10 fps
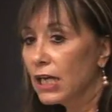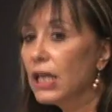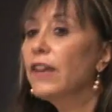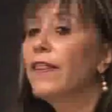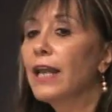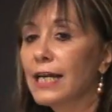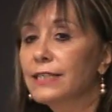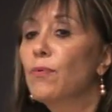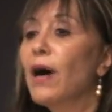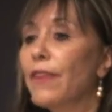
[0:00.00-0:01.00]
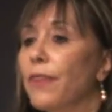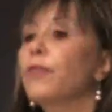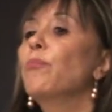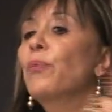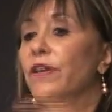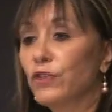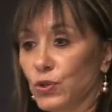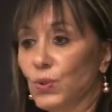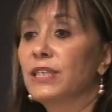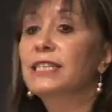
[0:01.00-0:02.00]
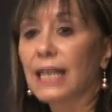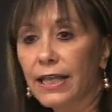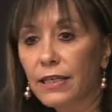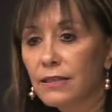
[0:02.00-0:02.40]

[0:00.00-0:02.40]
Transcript: in the last month previous to the study.